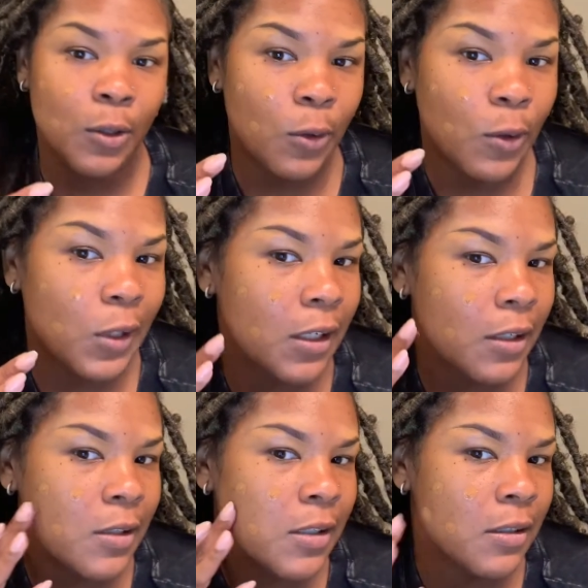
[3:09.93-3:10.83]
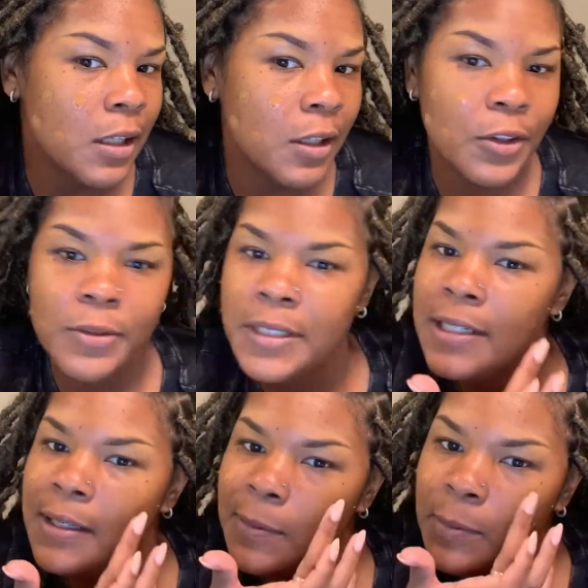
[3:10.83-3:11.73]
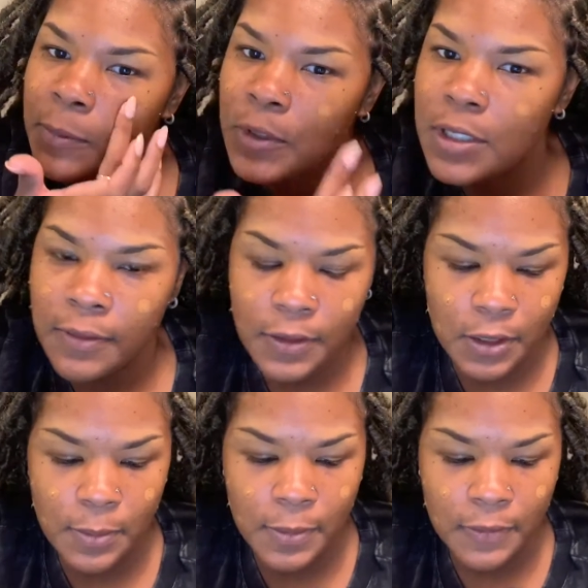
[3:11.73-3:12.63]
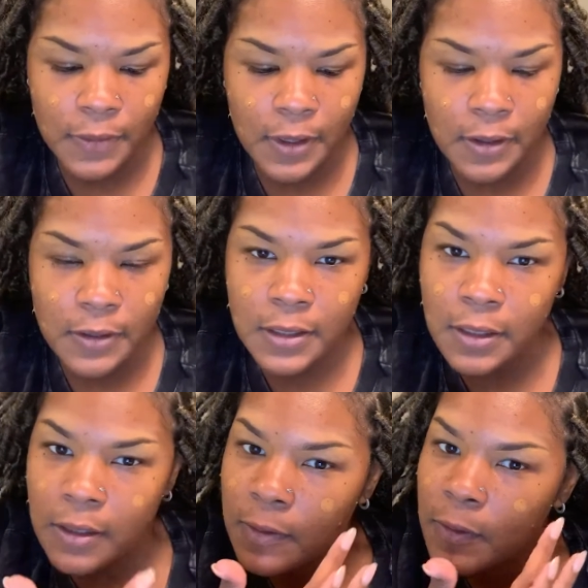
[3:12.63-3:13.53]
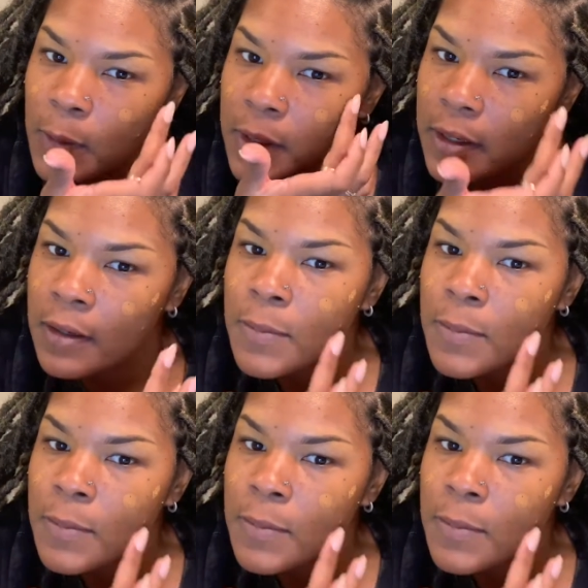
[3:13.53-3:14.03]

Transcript: or color 310, whichever you prefer to look for.